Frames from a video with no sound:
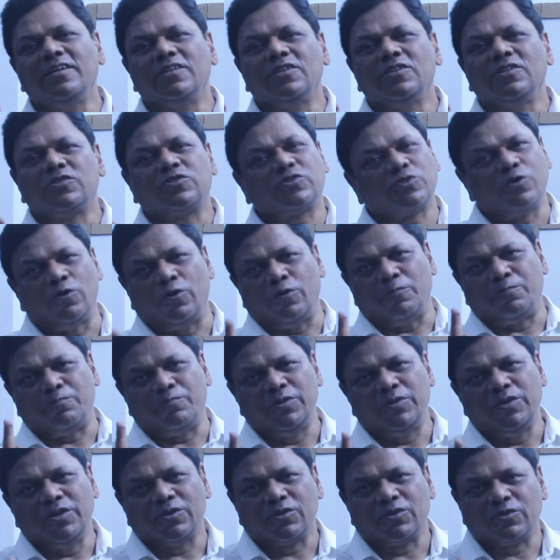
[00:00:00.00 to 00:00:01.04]

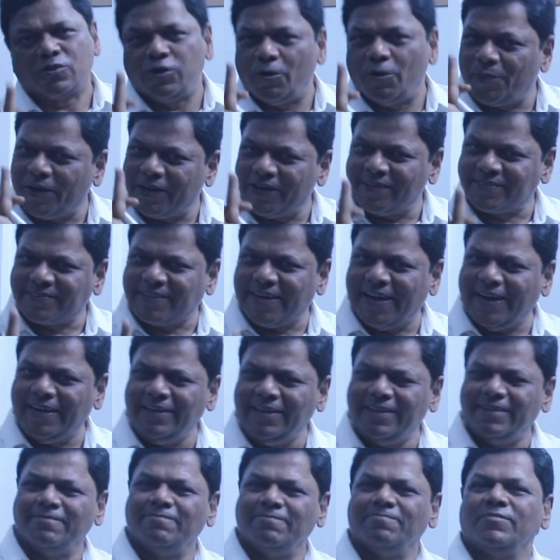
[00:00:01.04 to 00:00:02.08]
Slope,
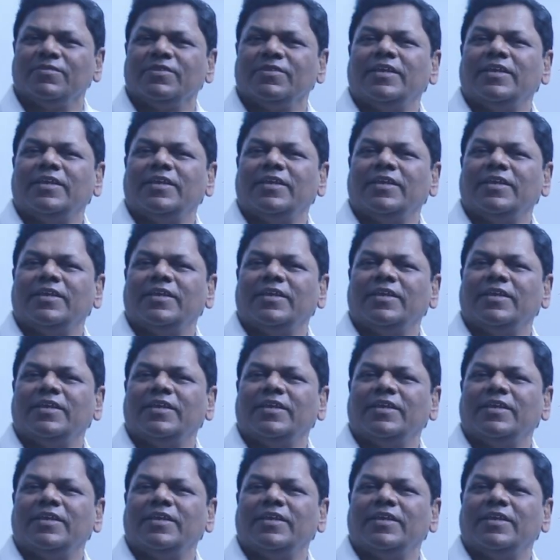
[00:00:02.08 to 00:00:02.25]
understand?